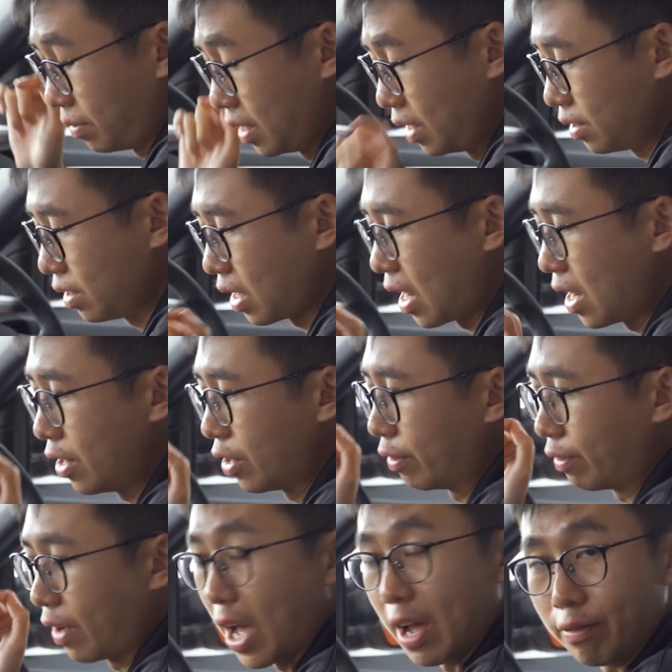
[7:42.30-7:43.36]
this kind
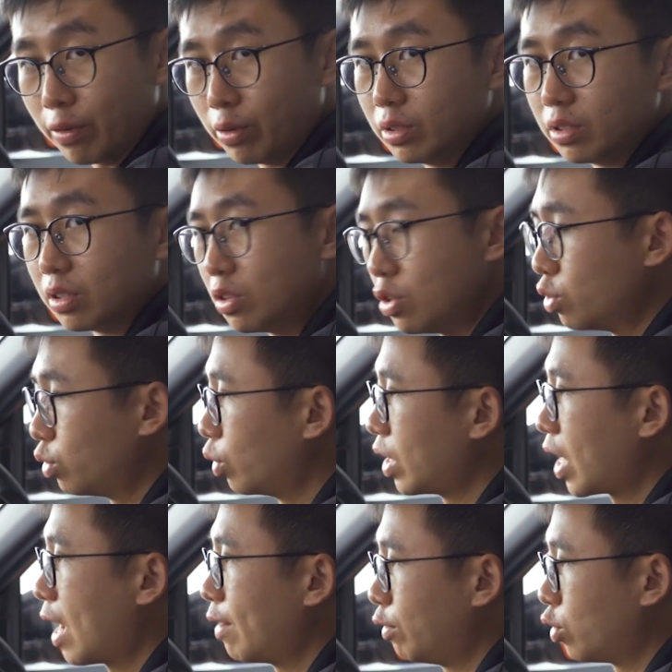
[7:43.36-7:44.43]
of iPhones, you
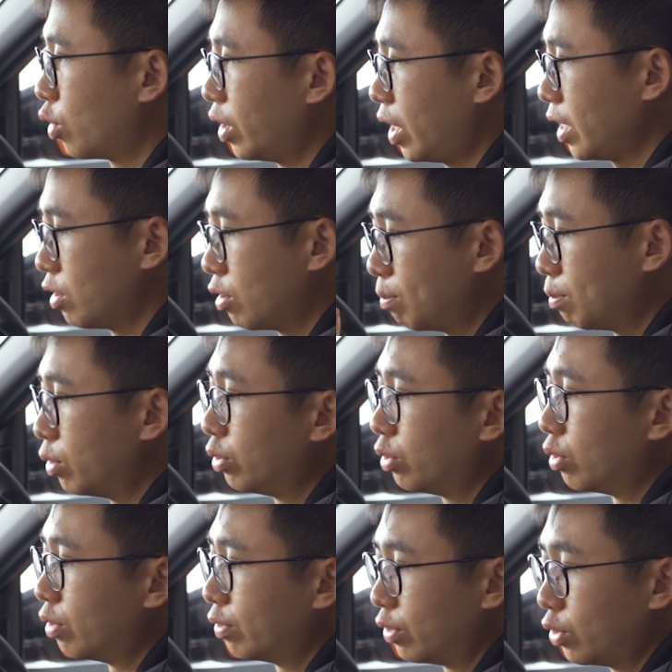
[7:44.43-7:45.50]
don't have to connect your
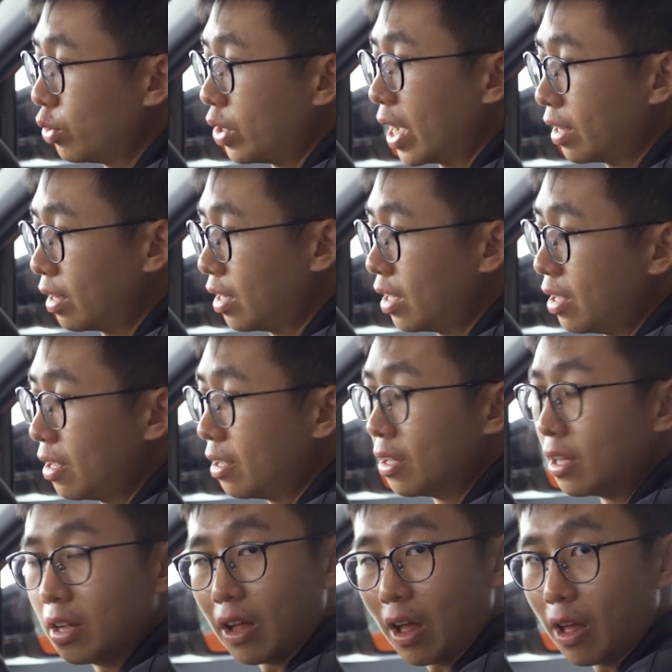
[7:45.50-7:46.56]
Bluetooth to get the
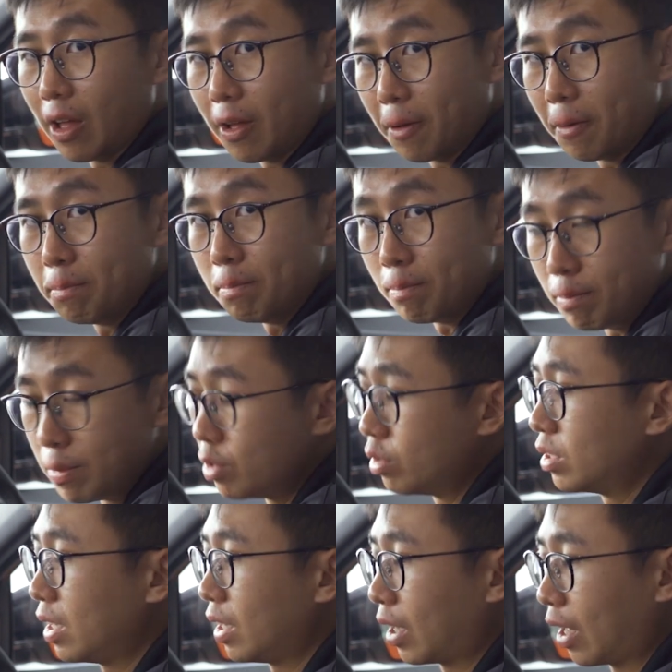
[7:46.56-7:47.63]
um,
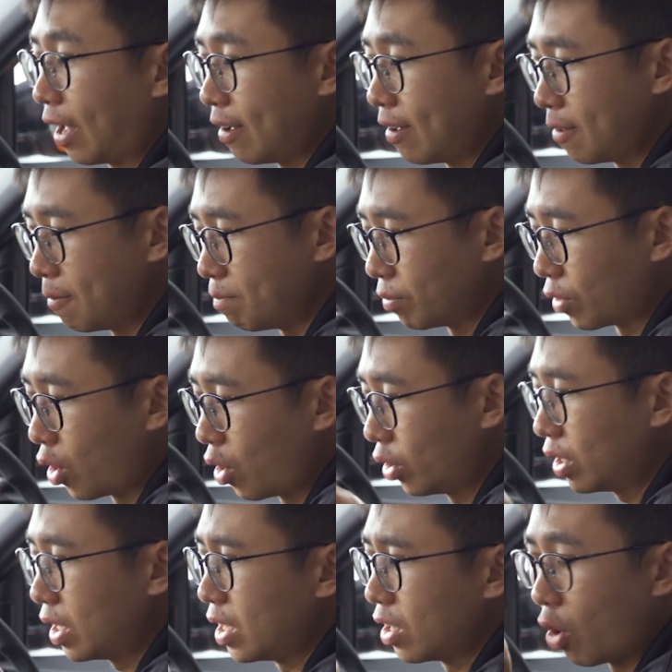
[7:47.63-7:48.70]
music and all
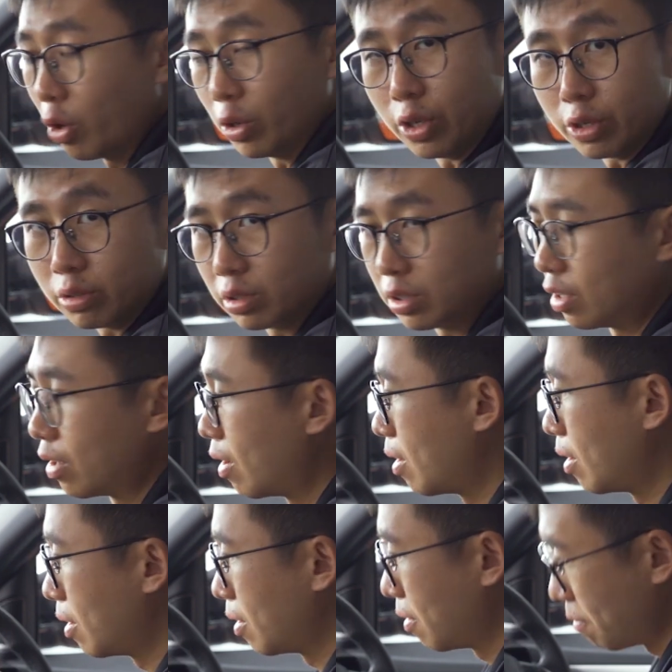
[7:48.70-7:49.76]
the audios
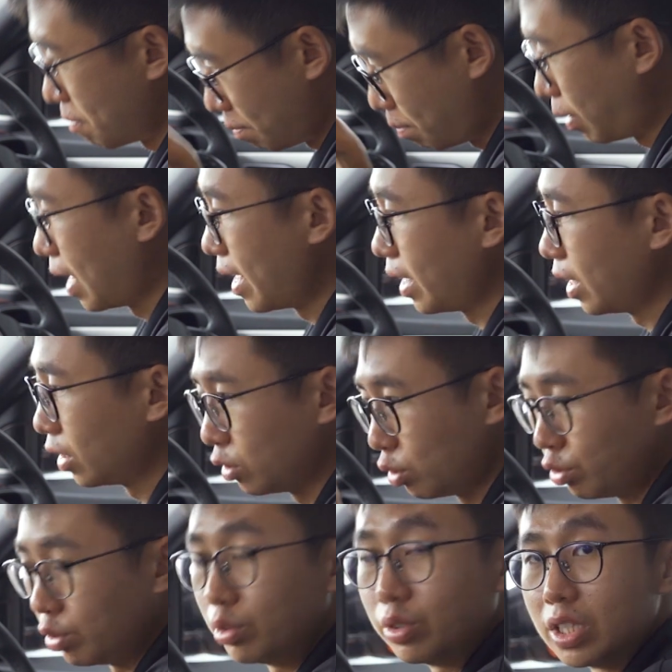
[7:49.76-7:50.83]
playing
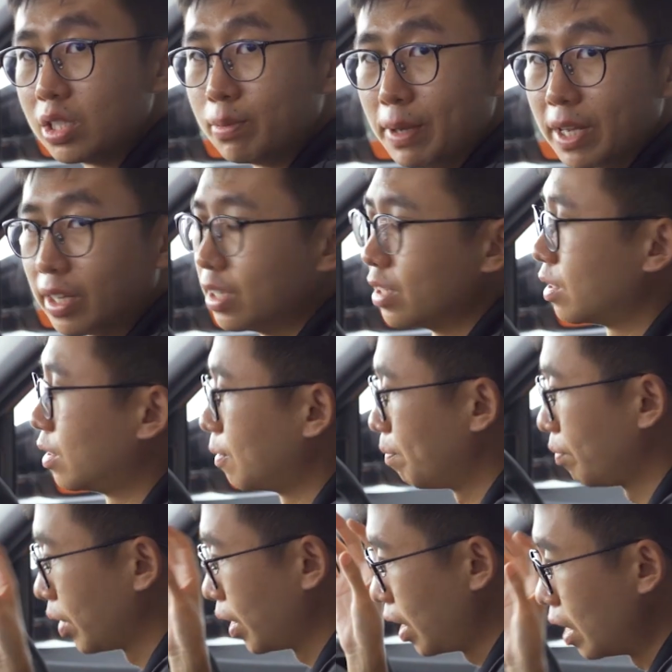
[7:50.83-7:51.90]
through the speakers.
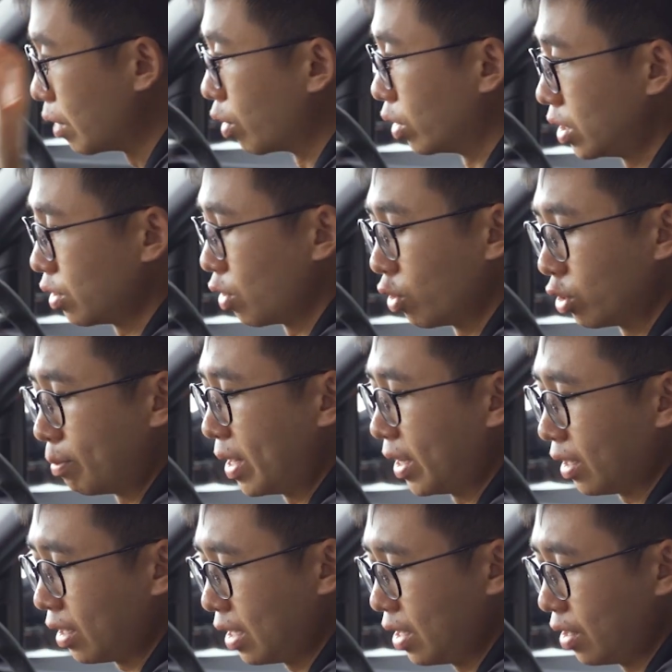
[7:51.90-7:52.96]
It will just
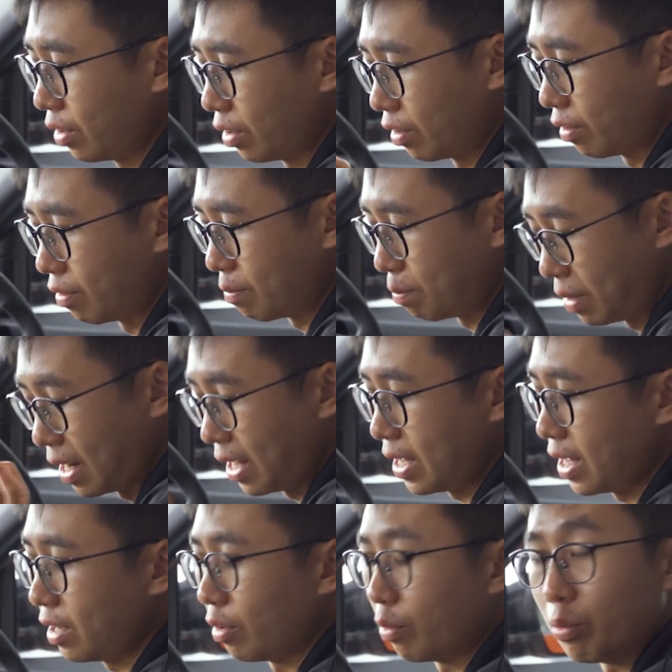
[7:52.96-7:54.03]
automatically
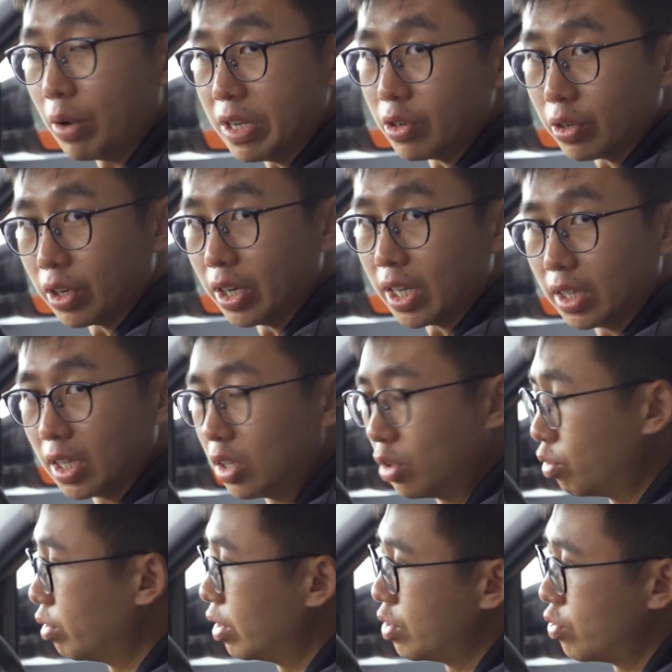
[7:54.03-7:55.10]
play it when you're connected
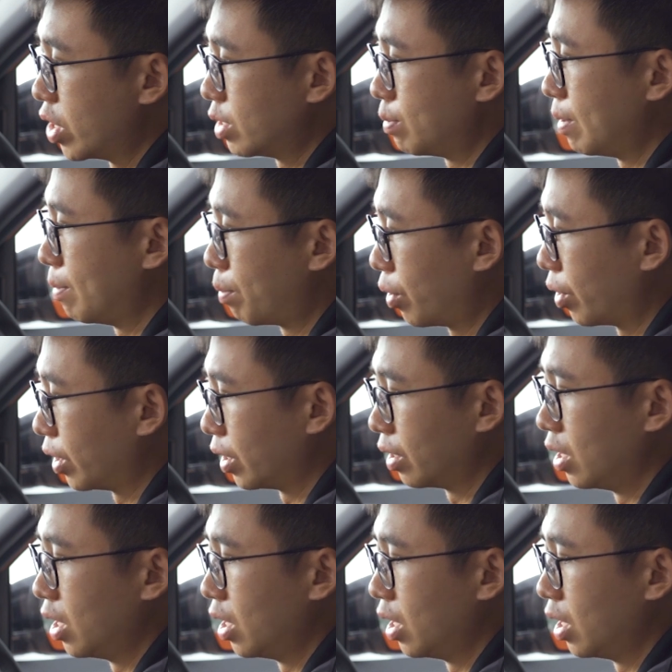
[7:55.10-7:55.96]
to the U S B port.